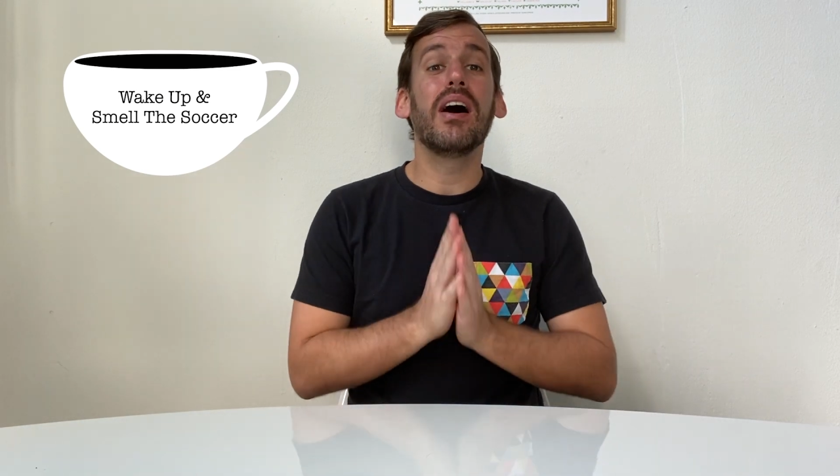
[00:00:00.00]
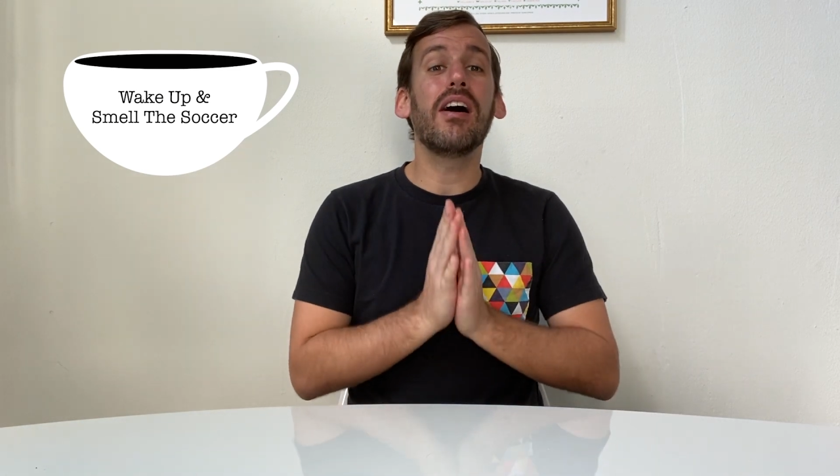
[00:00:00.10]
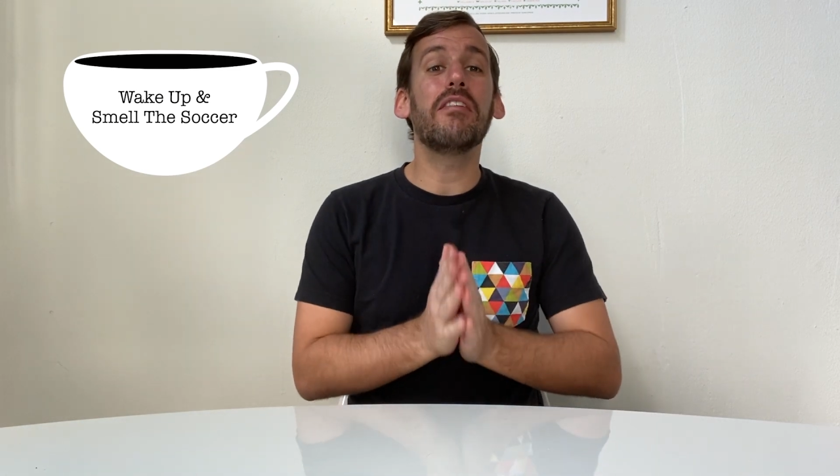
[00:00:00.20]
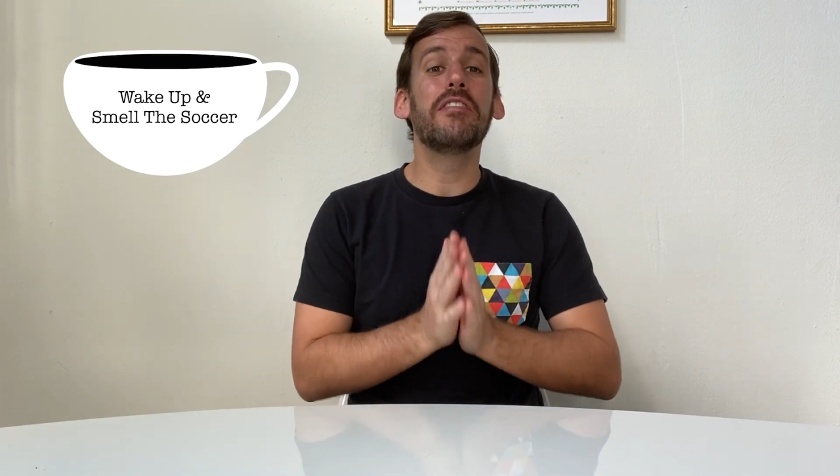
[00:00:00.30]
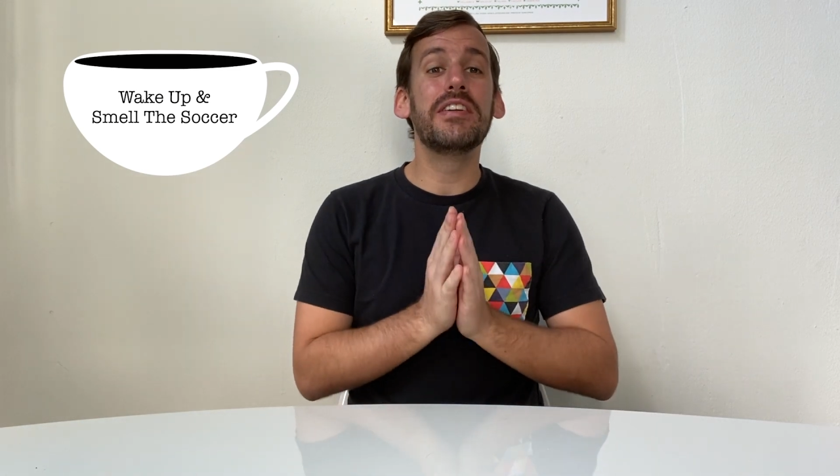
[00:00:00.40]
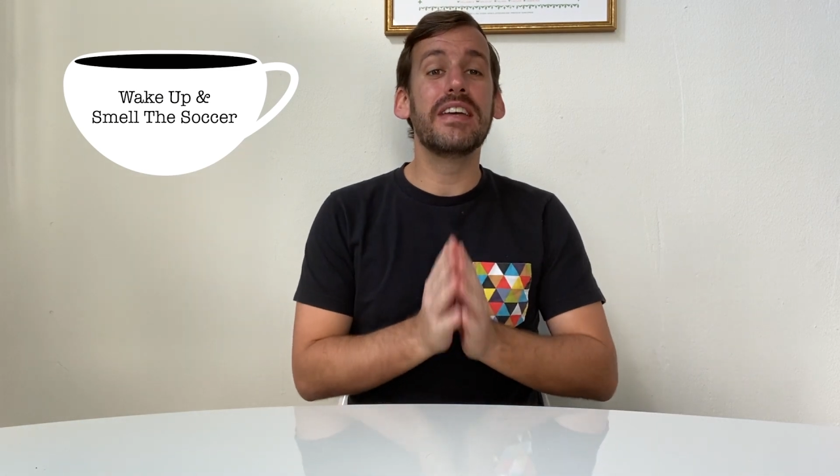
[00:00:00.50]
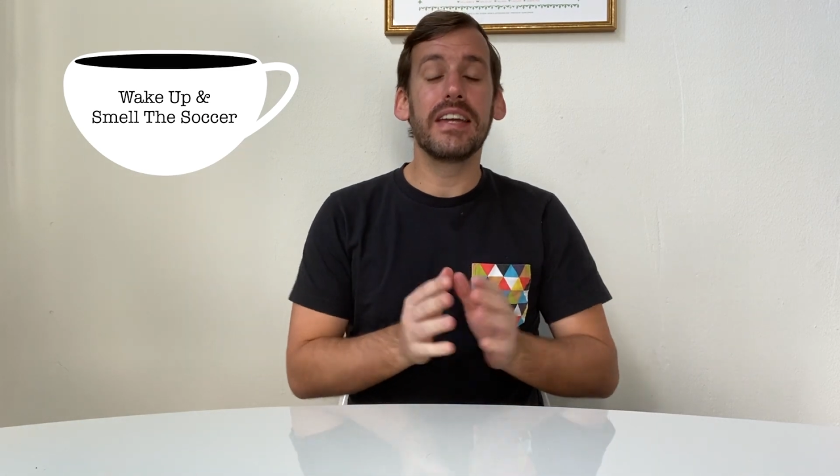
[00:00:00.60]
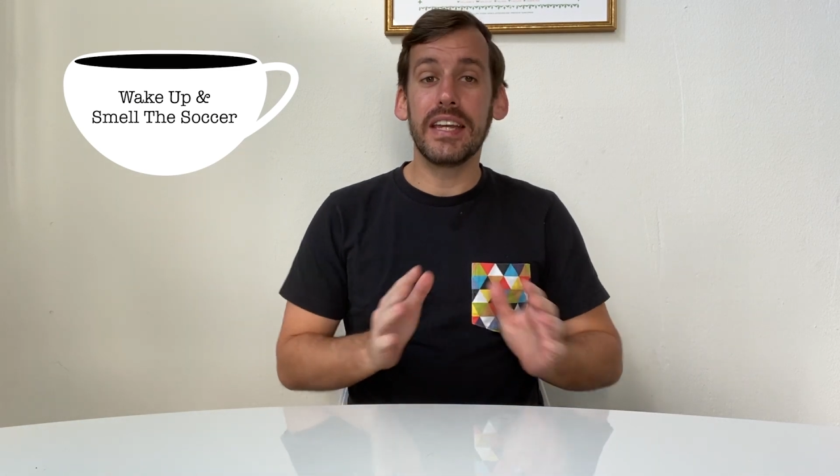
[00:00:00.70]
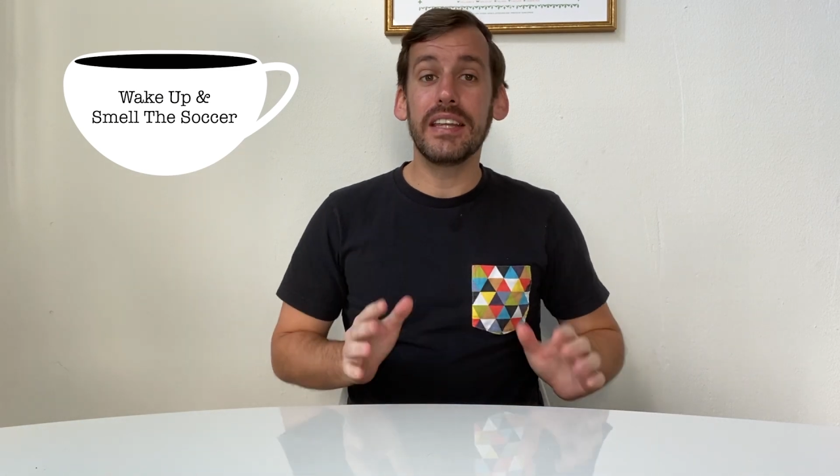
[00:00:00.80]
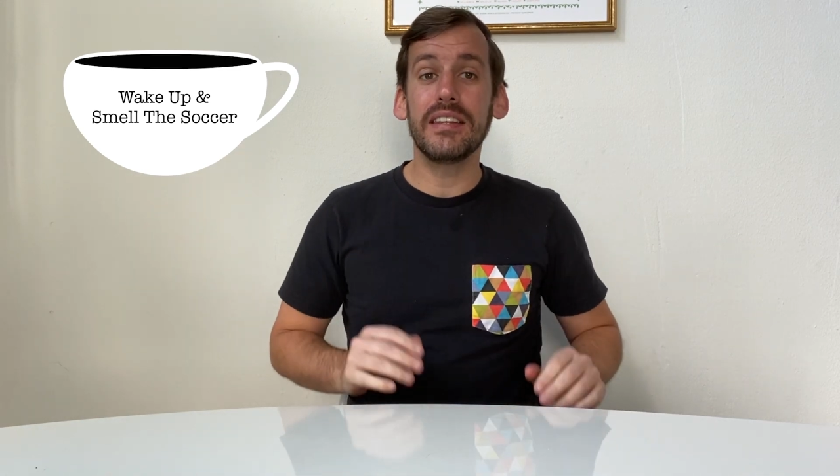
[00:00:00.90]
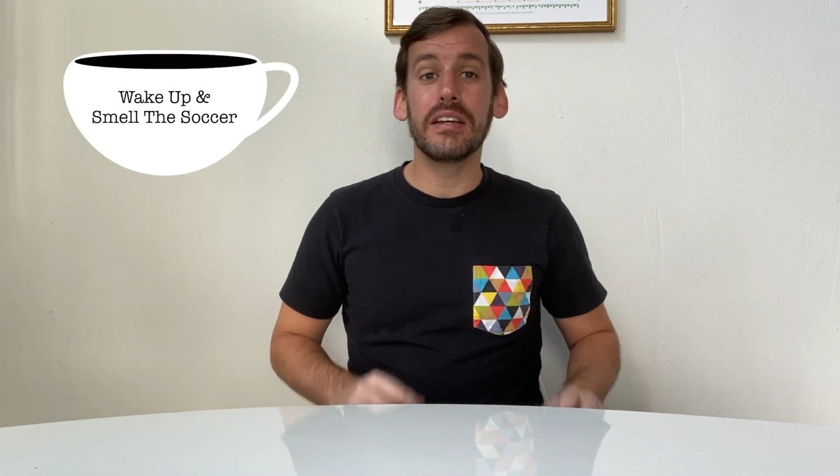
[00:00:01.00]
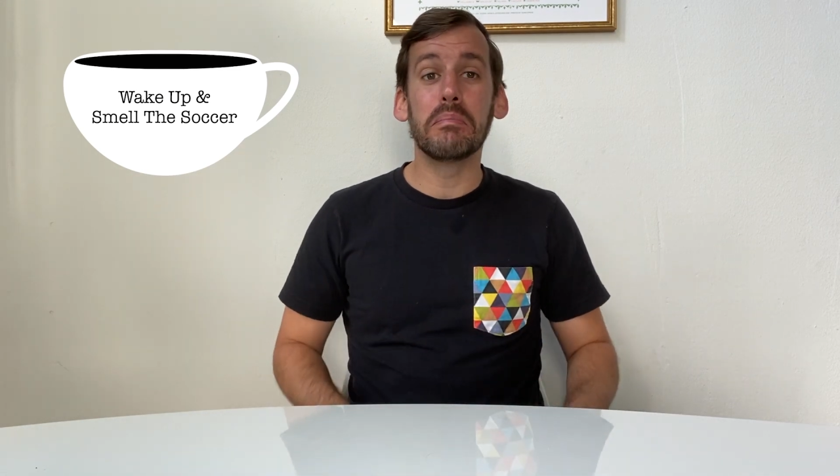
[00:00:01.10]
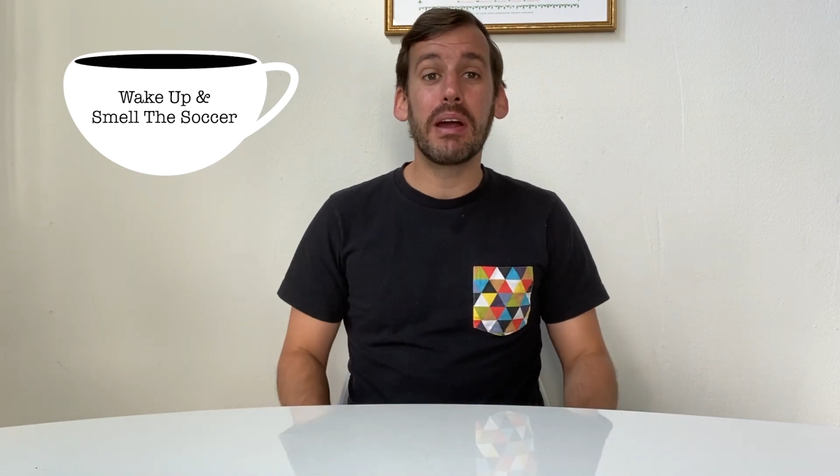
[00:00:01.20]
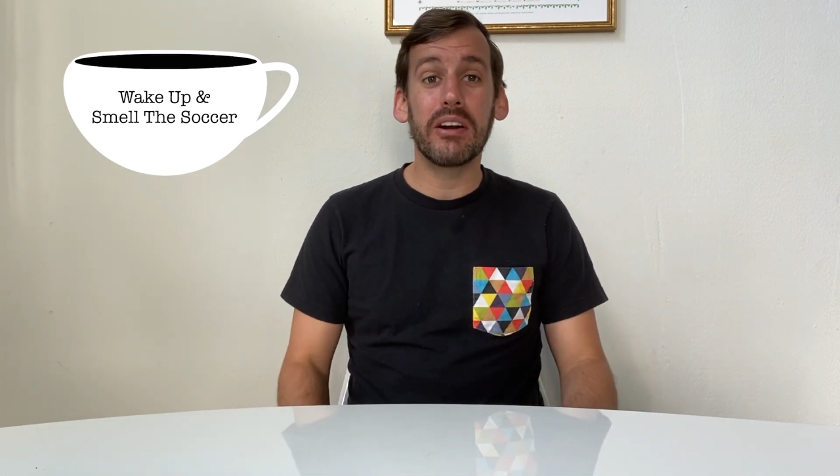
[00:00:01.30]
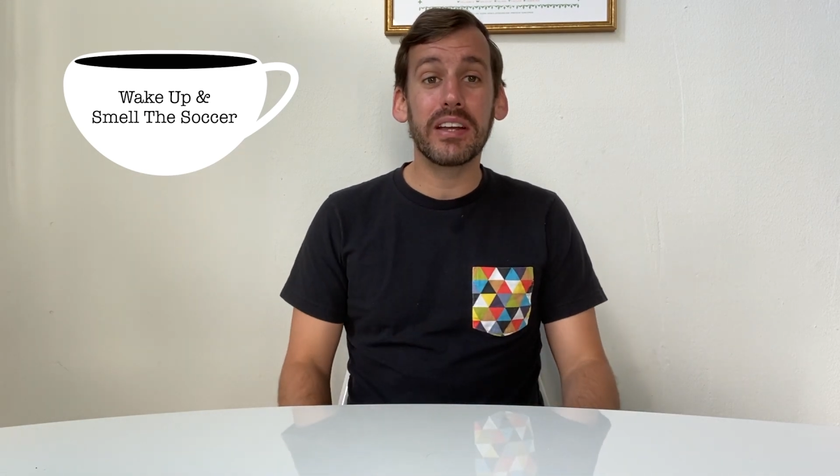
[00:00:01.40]
of the day in the
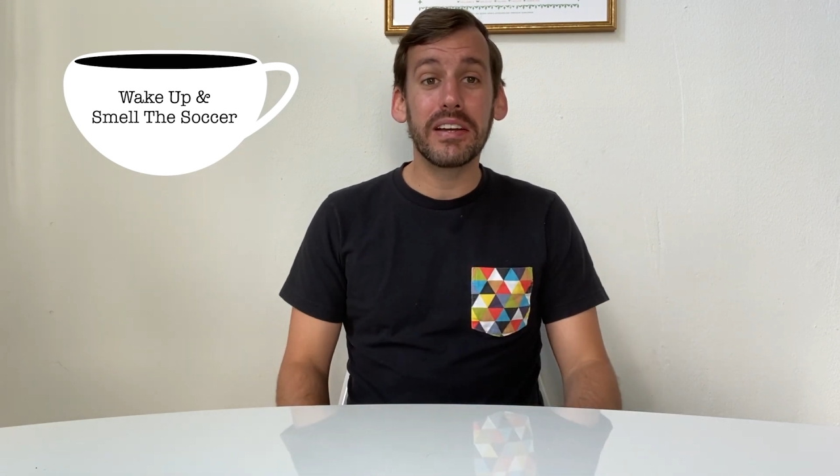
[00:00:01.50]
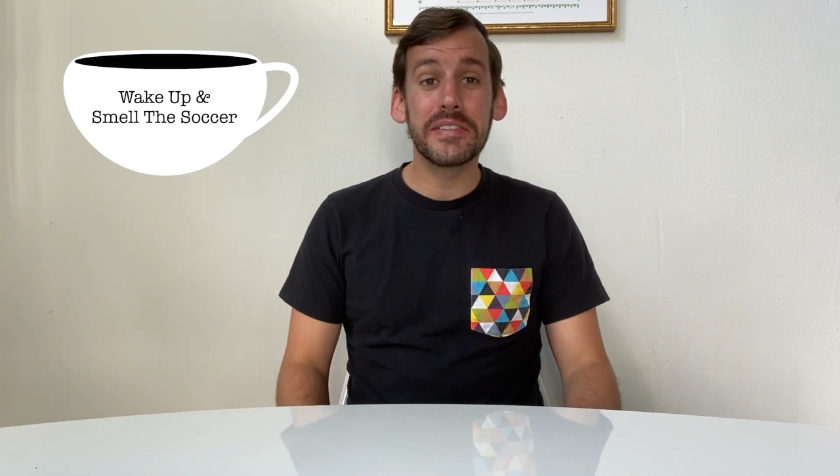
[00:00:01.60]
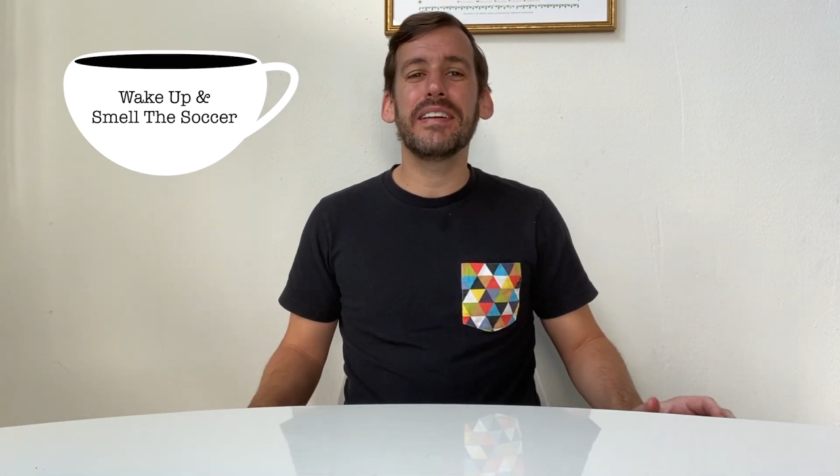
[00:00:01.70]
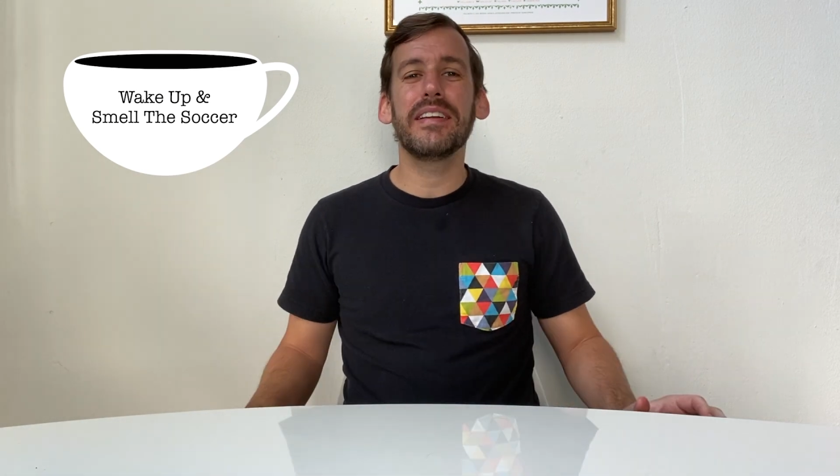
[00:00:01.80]
Americas.